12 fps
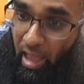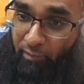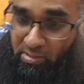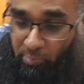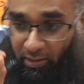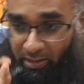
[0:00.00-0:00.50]

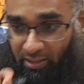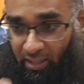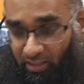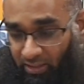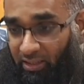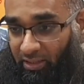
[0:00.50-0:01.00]
If it's mu'annas
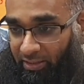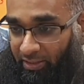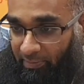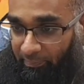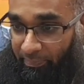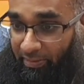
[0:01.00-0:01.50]

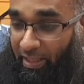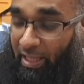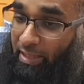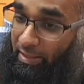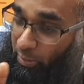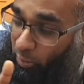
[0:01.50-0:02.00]
haqiqi,
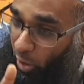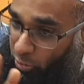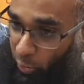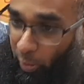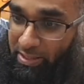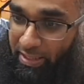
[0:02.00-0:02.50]
then you got
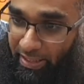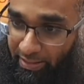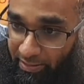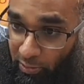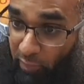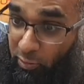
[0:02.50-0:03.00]
a choice
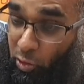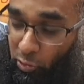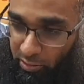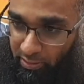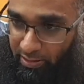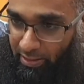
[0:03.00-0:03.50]
again. You have to
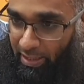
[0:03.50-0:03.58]
look.